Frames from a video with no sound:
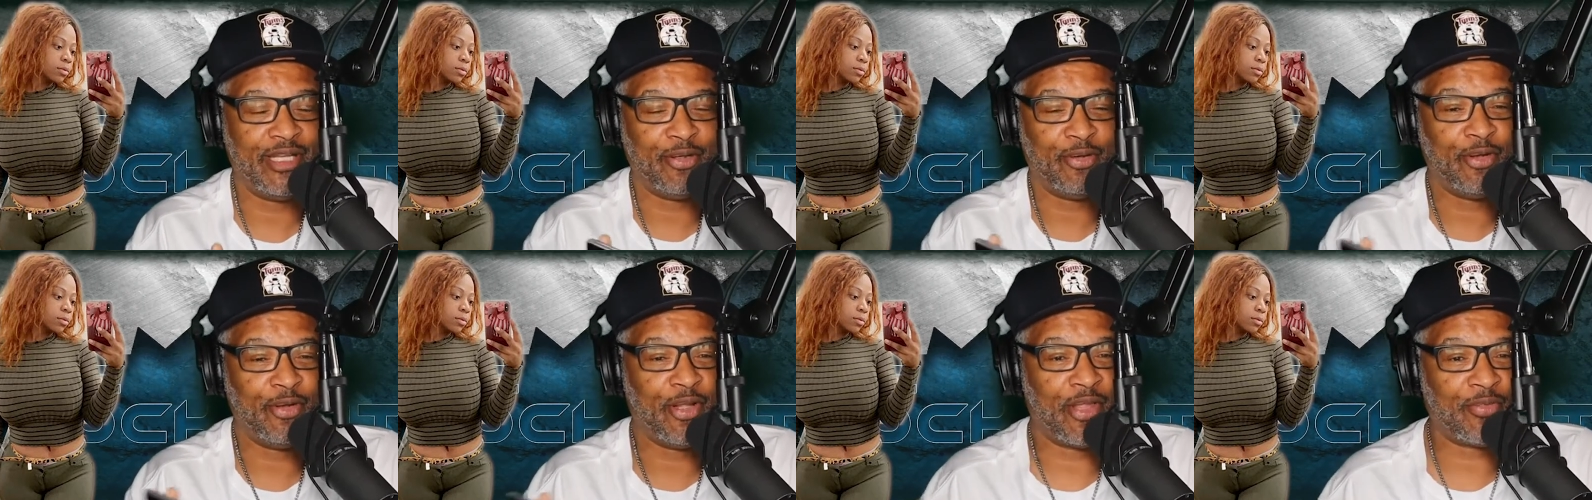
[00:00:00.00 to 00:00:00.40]

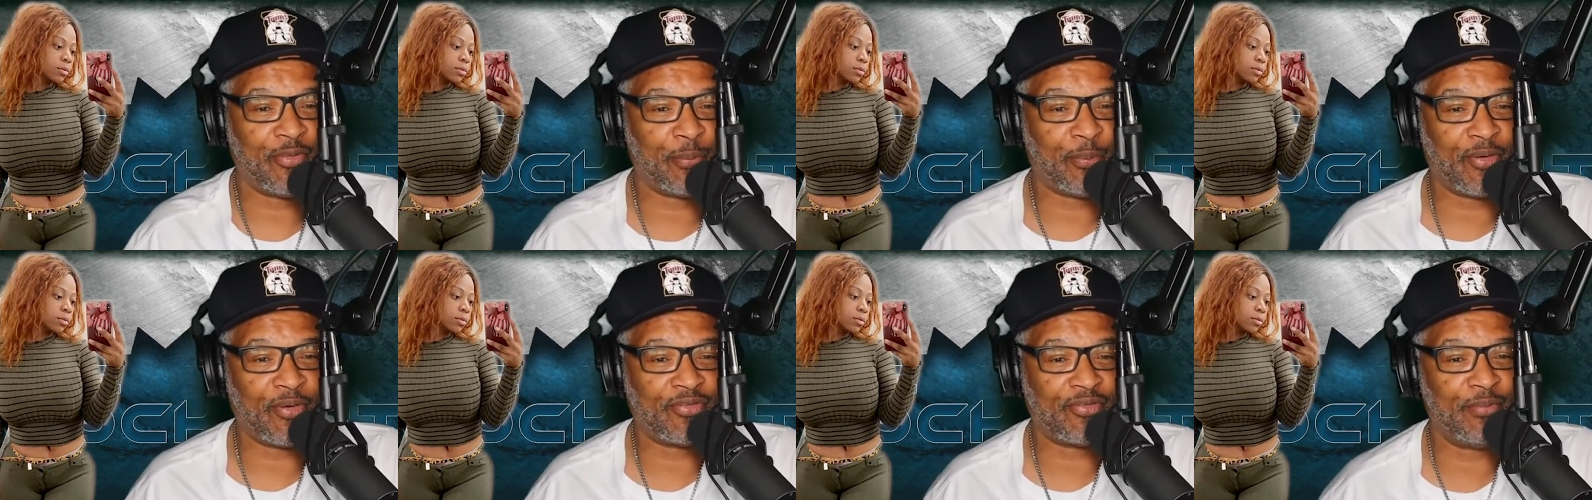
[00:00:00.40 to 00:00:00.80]
Speaker 1: then
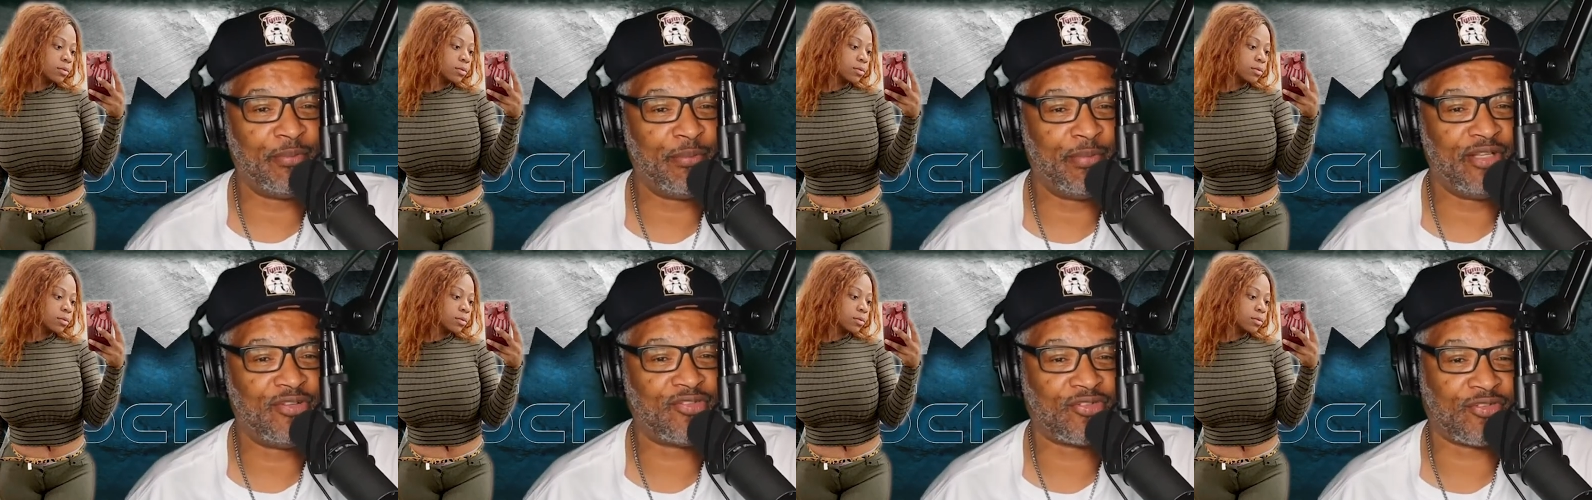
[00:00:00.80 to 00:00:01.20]
another
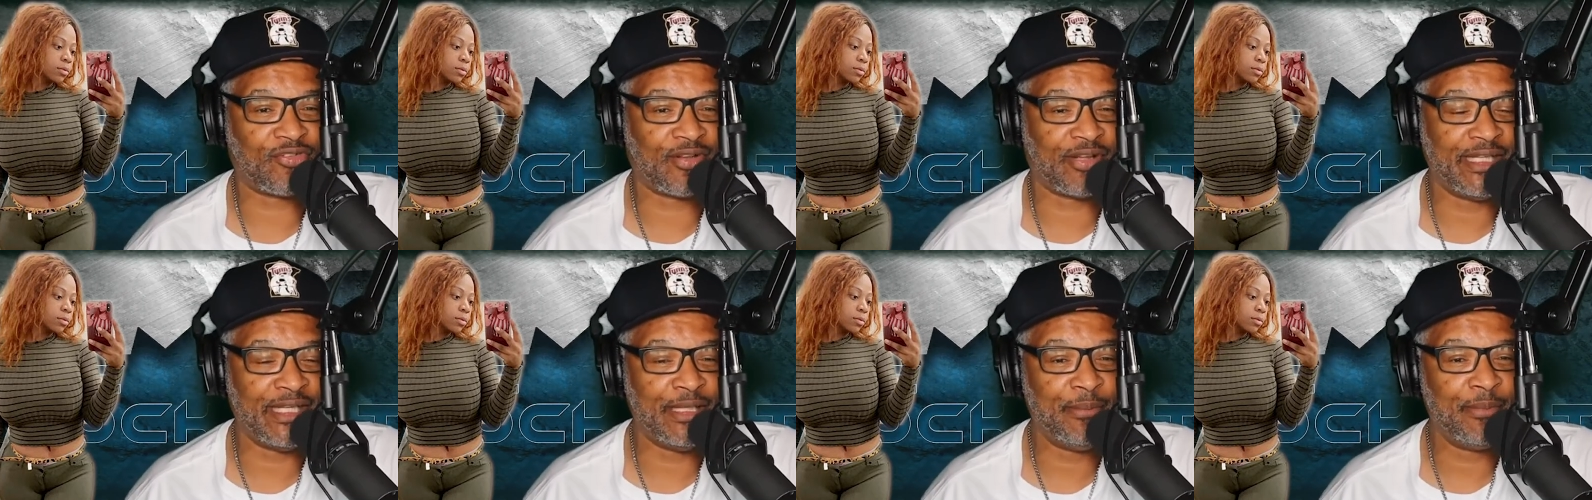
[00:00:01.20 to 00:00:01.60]
person be
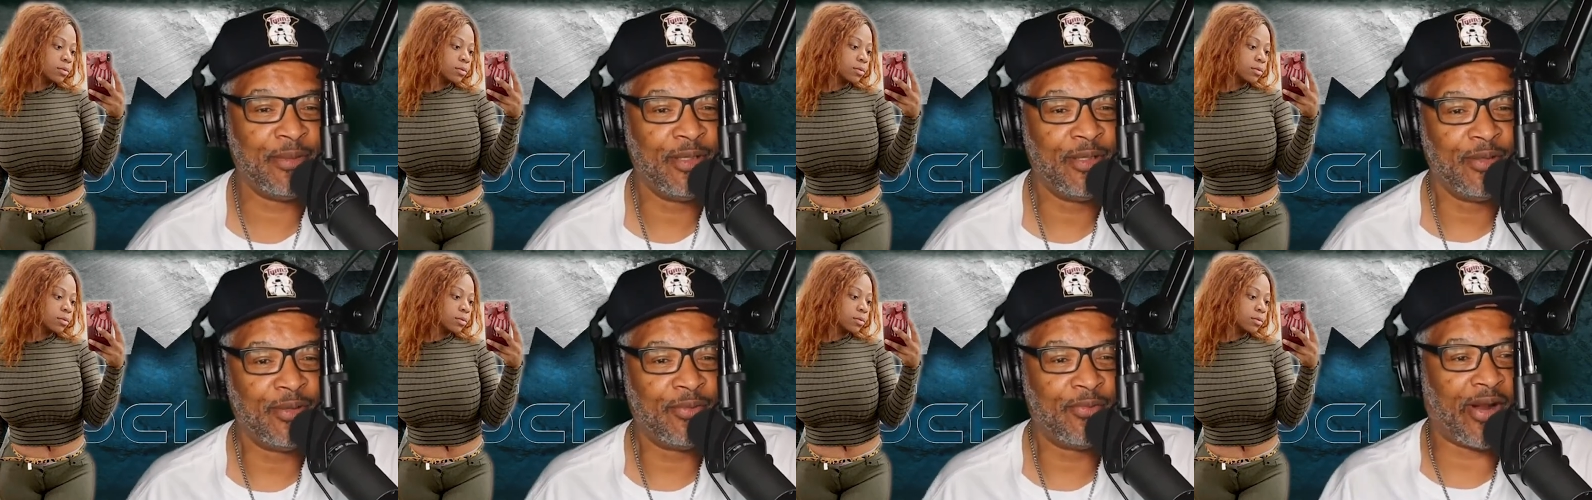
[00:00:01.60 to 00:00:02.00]
sleep
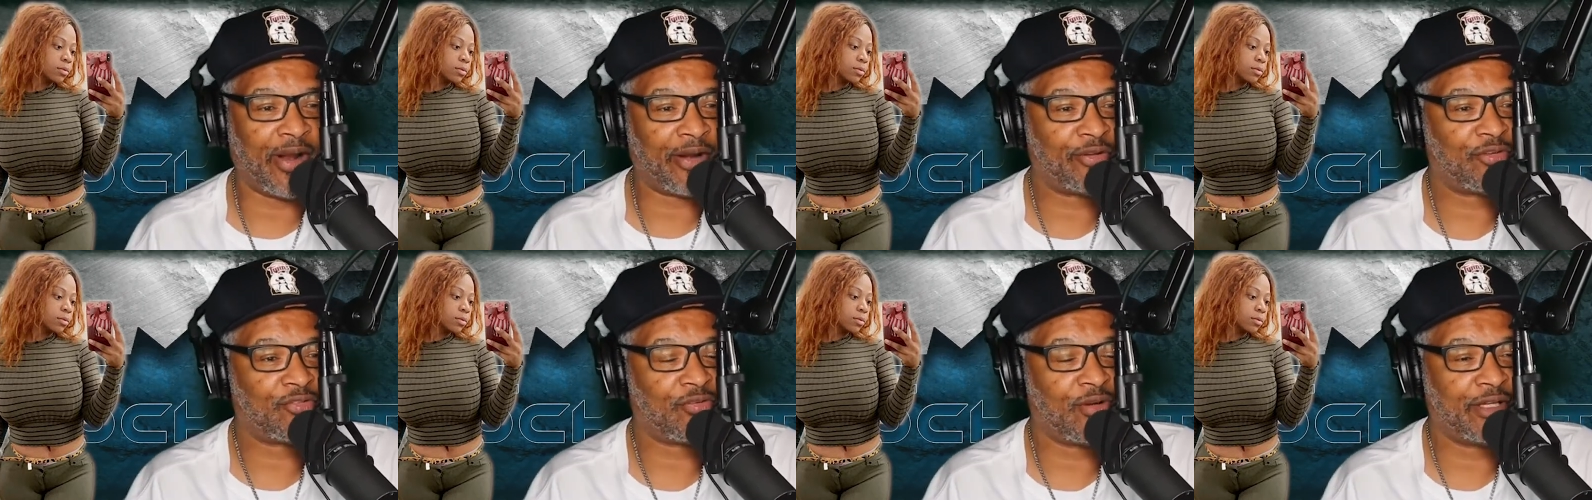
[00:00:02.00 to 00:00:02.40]

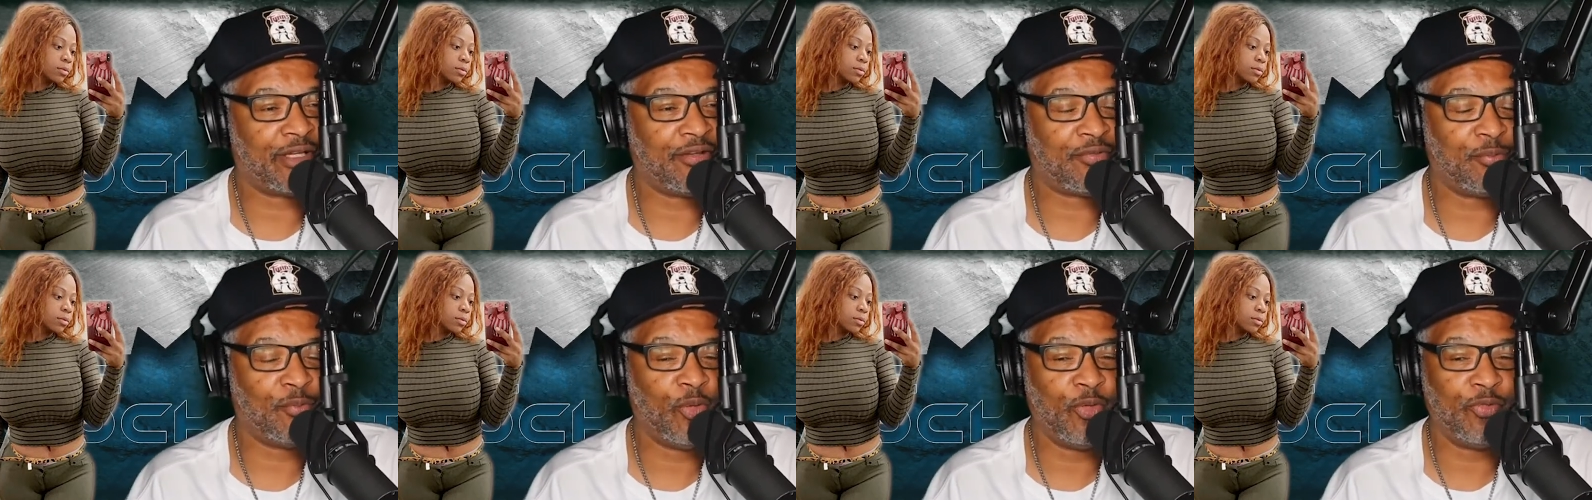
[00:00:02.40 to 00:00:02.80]
while the
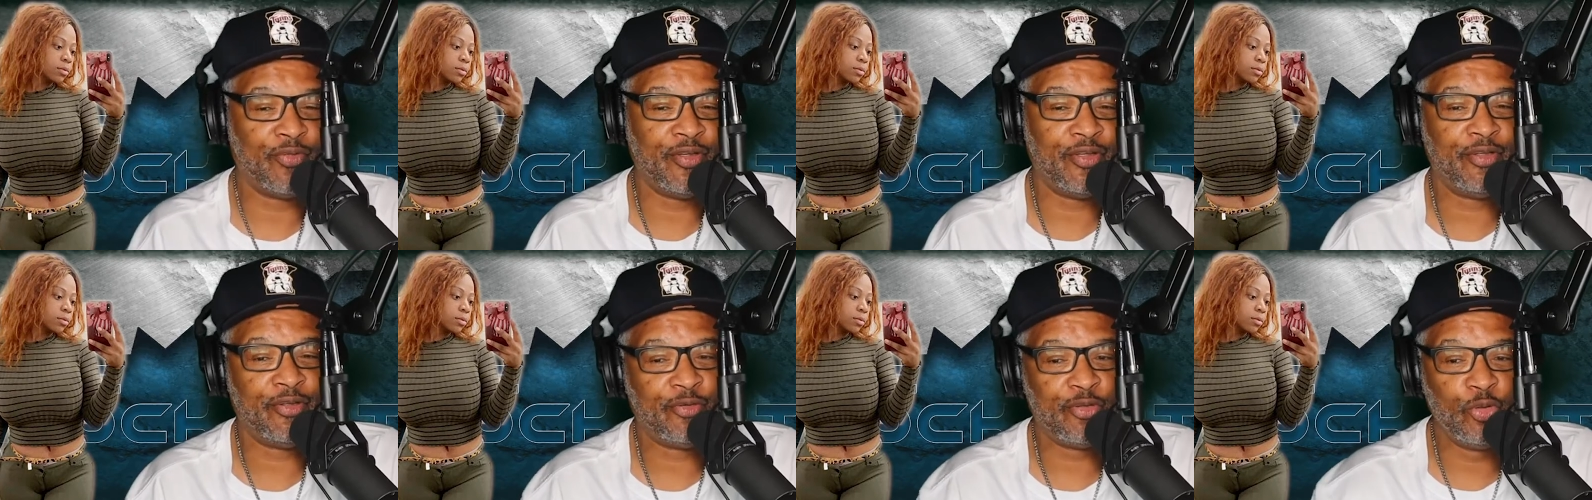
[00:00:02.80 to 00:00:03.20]
truck is
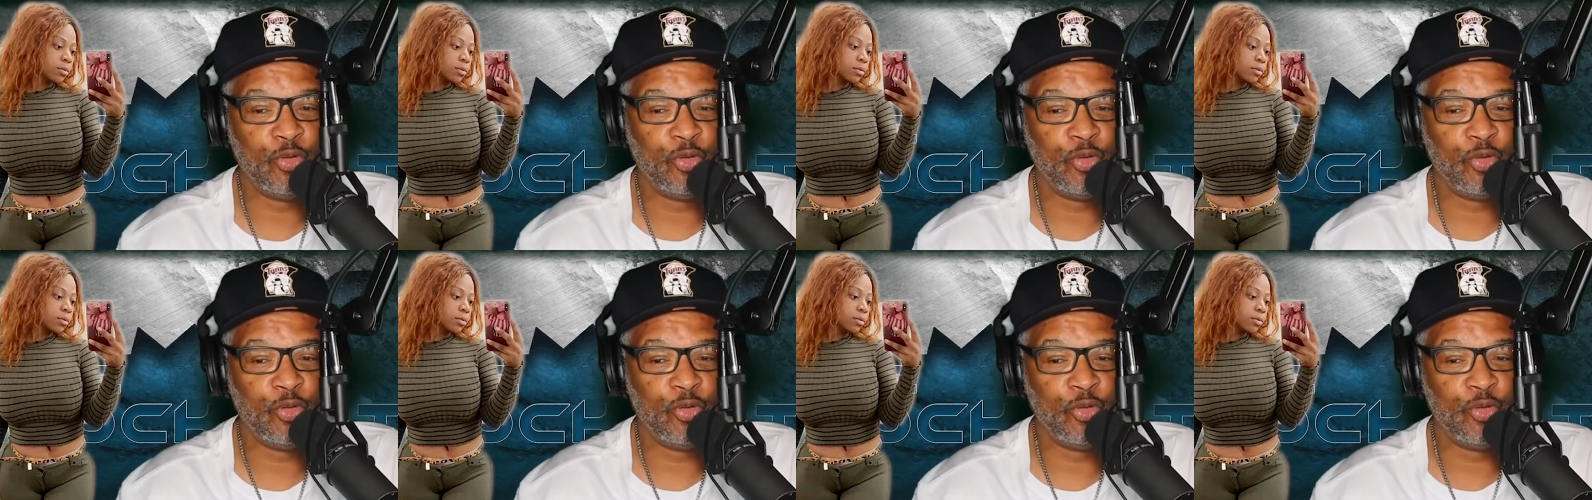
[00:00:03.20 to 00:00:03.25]
moving.